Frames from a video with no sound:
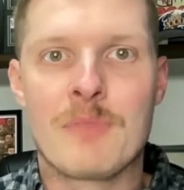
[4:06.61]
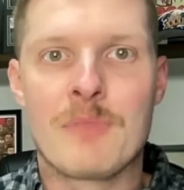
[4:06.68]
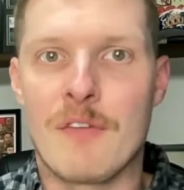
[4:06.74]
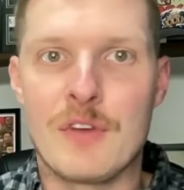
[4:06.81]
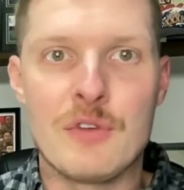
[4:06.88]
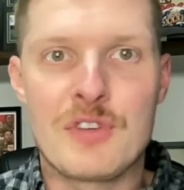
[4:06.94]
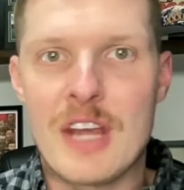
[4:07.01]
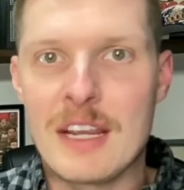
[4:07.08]
If
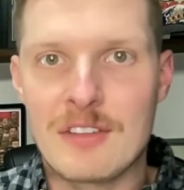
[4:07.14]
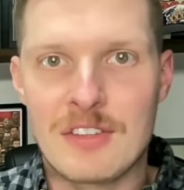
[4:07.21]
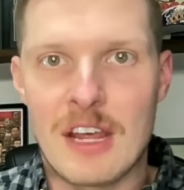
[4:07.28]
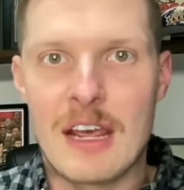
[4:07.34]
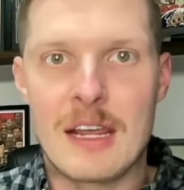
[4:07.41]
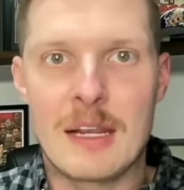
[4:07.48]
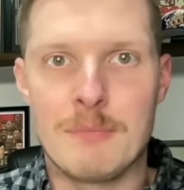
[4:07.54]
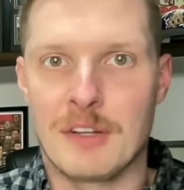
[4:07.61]
you take,
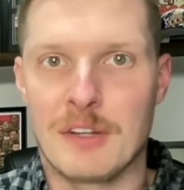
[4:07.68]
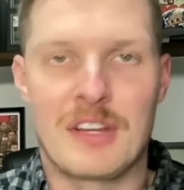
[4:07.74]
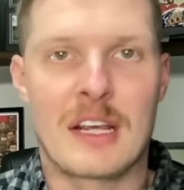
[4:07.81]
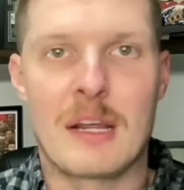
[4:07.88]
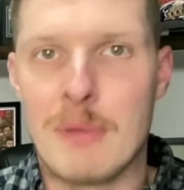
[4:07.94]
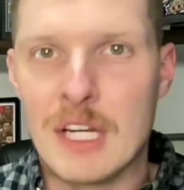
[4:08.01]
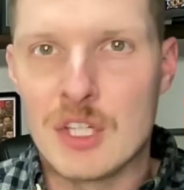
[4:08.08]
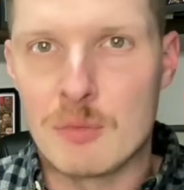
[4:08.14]
say, a
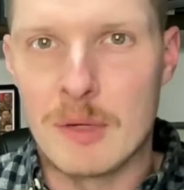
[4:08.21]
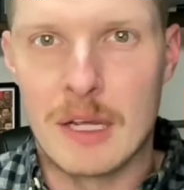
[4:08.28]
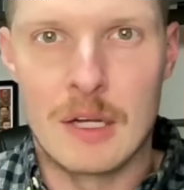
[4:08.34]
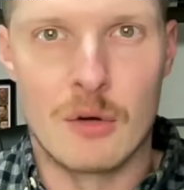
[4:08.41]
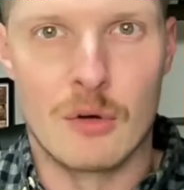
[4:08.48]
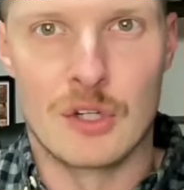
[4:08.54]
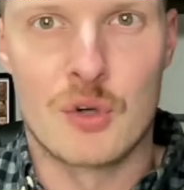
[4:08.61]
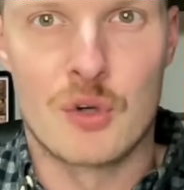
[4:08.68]
second baseman
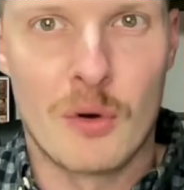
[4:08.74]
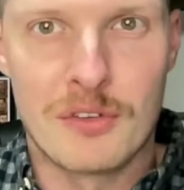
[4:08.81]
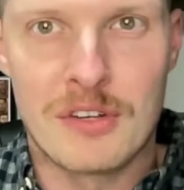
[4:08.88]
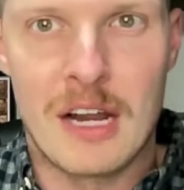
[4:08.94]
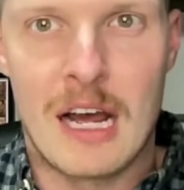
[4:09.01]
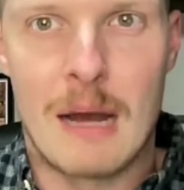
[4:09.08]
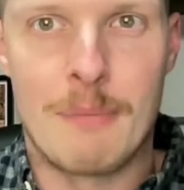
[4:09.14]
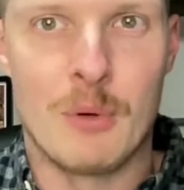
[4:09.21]
or a
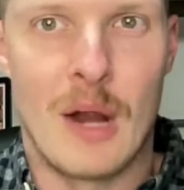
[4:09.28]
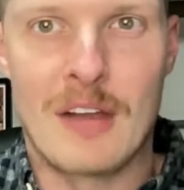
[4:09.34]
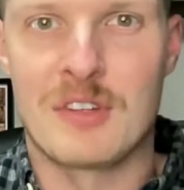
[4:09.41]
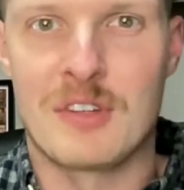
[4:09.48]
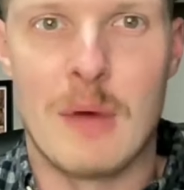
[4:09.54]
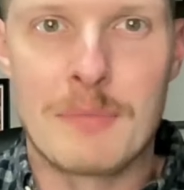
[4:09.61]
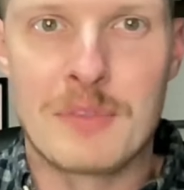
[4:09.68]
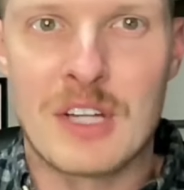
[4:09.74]
shortstop who has
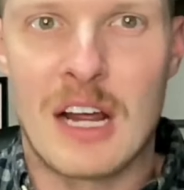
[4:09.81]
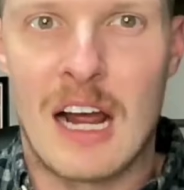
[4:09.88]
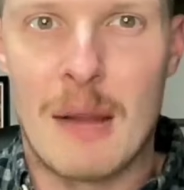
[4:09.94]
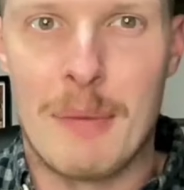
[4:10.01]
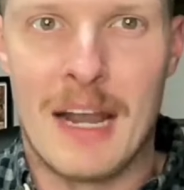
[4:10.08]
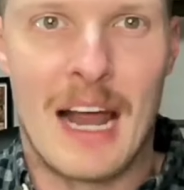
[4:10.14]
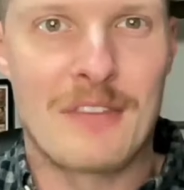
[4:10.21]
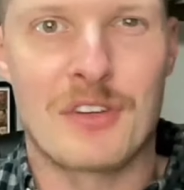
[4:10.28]
some upside
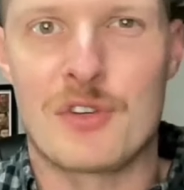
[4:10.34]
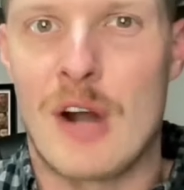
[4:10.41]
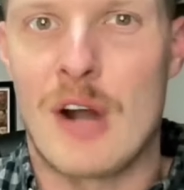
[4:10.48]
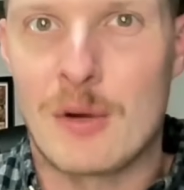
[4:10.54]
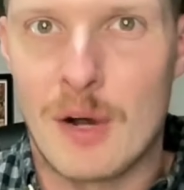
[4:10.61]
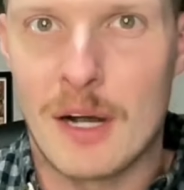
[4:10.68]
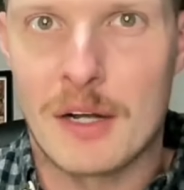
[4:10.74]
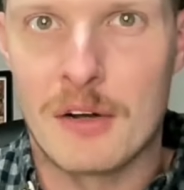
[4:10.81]
but has a
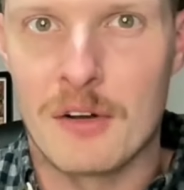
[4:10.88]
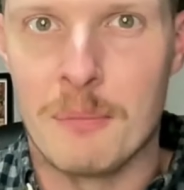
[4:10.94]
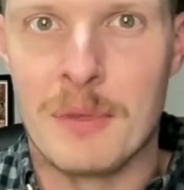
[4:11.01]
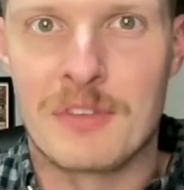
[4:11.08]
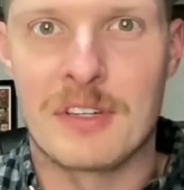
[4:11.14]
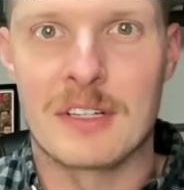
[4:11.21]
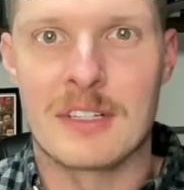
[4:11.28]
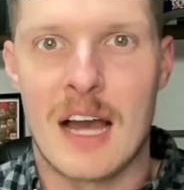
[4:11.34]
track record of
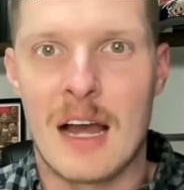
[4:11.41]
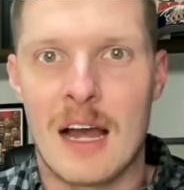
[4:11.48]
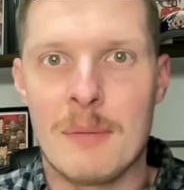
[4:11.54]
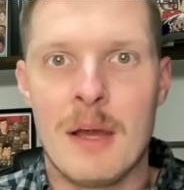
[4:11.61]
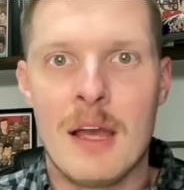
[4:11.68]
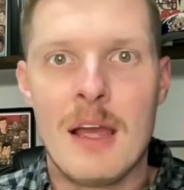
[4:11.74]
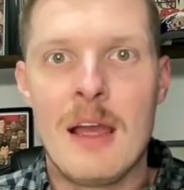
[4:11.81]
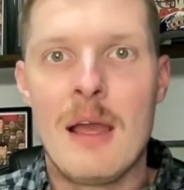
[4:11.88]
missing
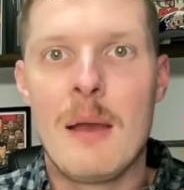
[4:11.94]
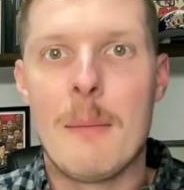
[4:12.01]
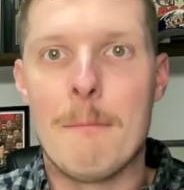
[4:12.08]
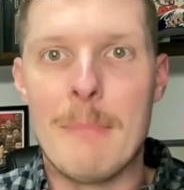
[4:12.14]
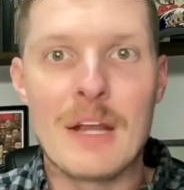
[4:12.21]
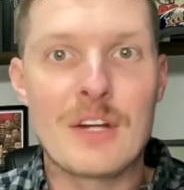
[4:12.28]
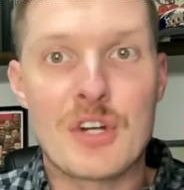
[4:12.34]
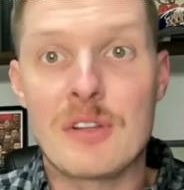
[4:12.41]
time,
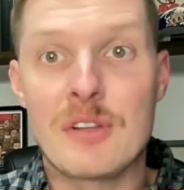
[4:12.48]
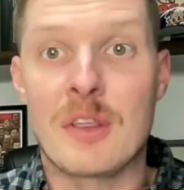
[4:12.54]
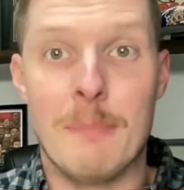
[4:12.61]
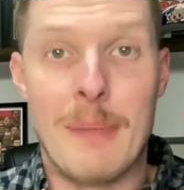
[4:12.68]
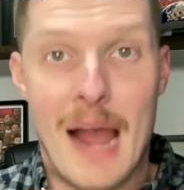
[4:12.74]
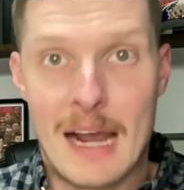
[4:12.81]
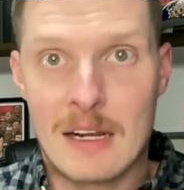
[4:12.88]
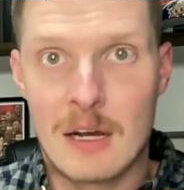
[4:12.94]
make sure that the
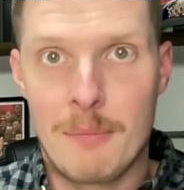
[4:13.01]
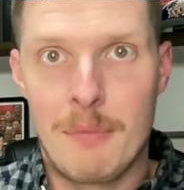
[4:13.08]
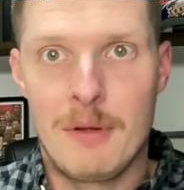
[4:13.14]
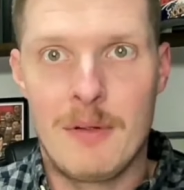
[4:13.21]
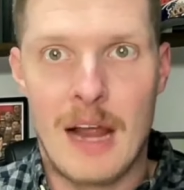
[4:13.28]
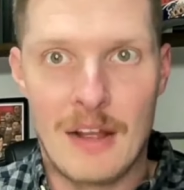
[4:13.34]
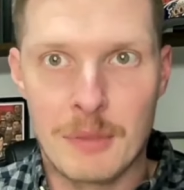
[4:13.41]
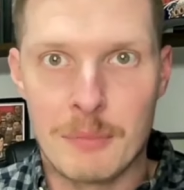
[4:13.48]
backup
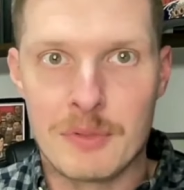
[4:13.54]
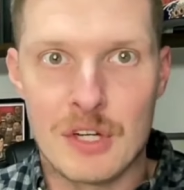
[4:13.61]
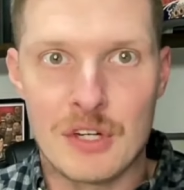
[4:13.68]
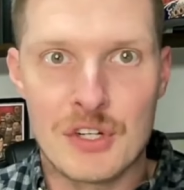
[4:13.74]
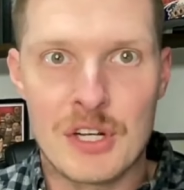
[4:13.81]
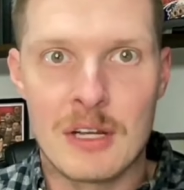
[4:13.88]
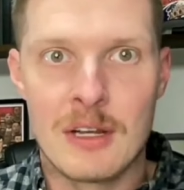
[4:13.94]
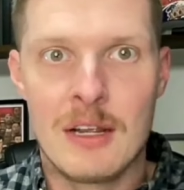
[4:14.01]
at the
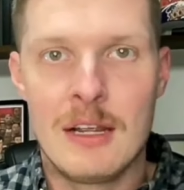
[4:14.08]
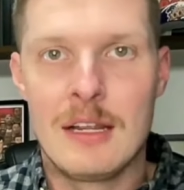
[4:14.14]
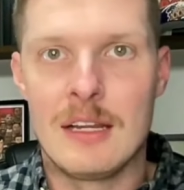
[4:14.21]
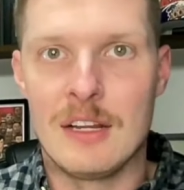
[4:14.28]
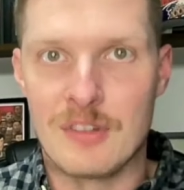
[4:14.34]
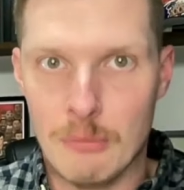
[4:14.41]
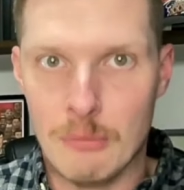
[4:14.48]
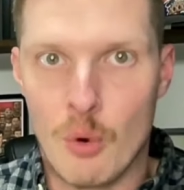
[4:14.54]
position
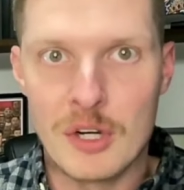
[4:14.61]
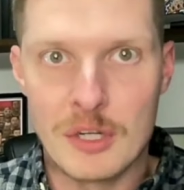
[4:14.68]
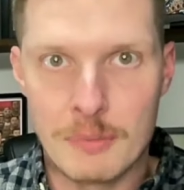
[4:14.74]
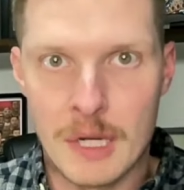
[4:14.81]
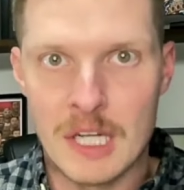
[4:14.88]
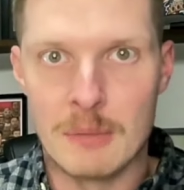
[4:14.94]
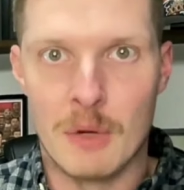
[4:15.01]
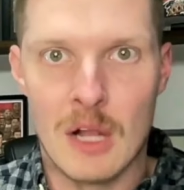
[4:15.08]
is a more
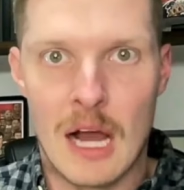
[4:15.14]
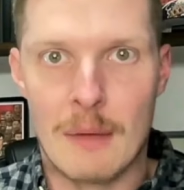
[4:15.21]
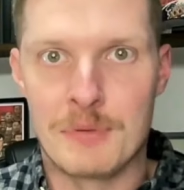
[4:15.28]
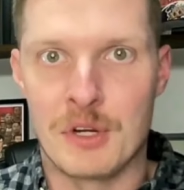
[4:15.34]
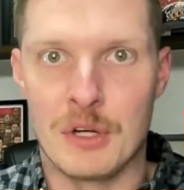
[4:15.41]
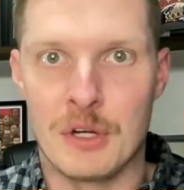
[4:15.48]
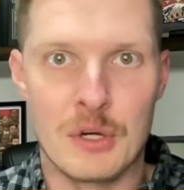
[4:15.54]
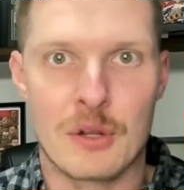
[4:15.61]
dependable
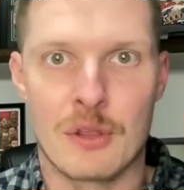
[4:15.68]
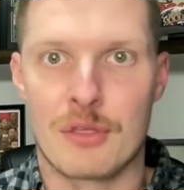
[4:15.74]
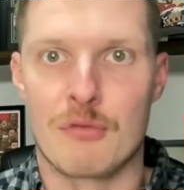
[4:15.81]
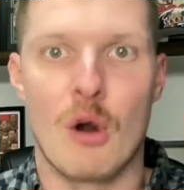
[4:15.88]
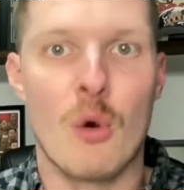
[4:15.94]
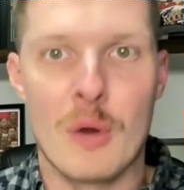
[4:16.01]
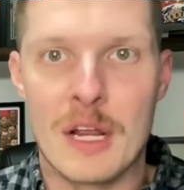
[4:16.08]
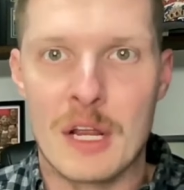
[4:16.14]
option you can
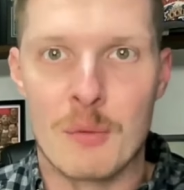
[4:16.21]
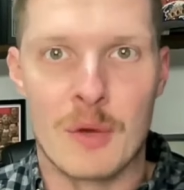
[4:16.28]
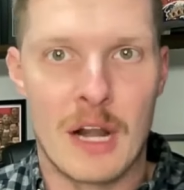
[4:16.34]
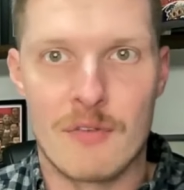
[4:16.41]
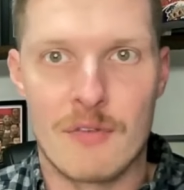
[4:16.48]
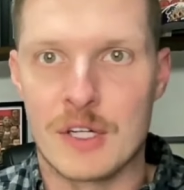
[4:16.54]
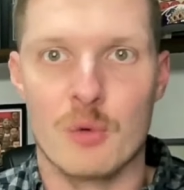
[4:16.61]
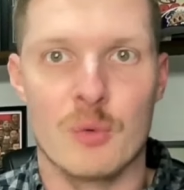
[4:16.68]
throw in
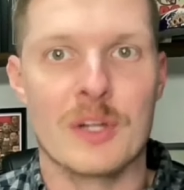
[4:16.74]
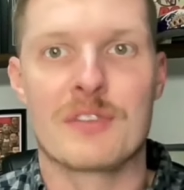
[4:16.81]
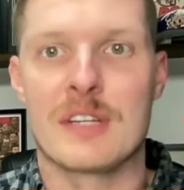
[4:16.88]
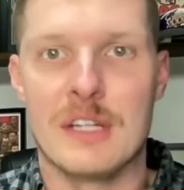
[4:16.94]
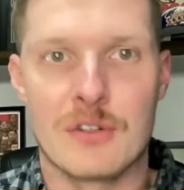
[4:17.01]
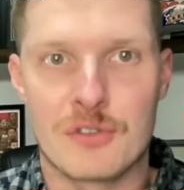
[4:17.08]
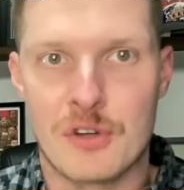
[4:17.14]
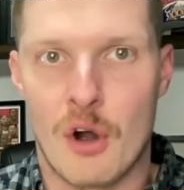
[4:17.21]
whenever your
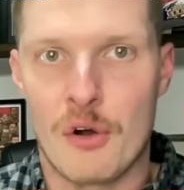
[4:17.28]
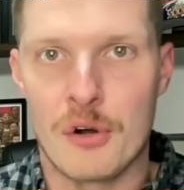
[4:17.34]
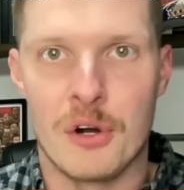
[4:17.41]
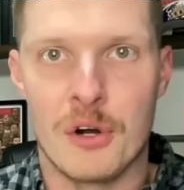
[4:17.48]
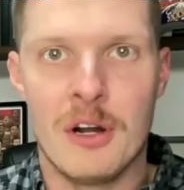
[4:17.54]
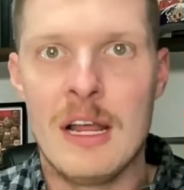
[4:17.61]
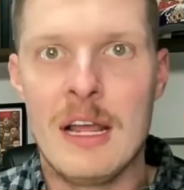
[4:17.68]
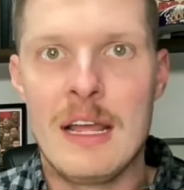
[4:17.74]
riskier
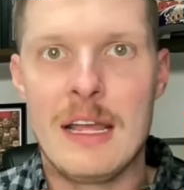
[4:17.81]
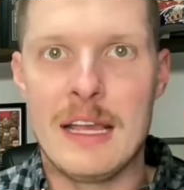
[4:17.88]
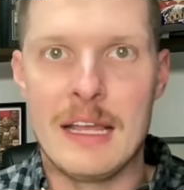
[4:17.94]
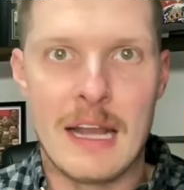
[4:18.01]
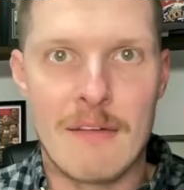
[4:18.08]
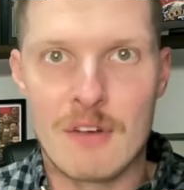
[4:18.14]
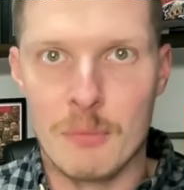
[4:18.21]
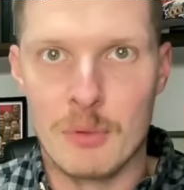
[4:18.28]
starter
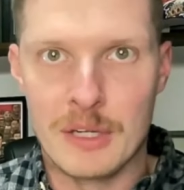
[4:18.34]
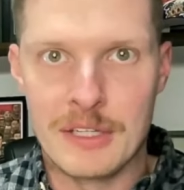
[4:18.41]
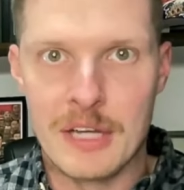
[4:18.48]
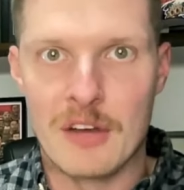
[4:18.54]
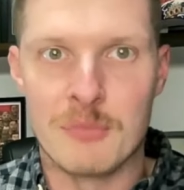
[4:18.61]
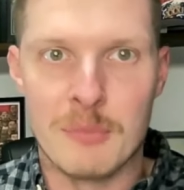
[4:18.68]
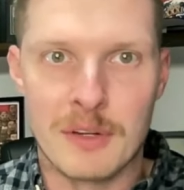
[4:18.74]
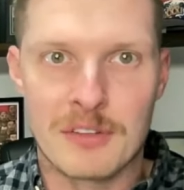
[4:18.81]
inevitably
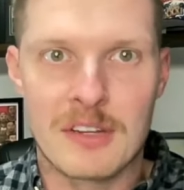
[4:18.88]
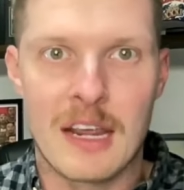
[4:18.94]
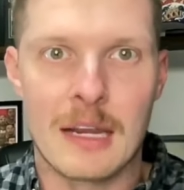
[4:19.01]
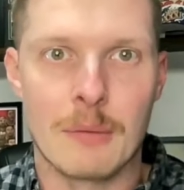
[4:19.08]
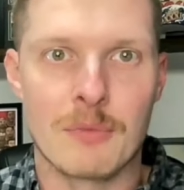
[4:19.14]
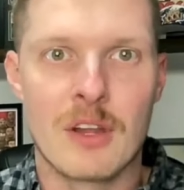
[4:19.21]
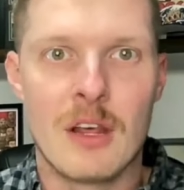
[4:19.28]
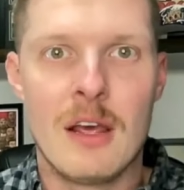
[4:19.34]
does miss
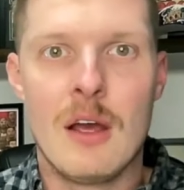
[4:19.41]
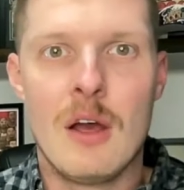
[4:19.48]
games.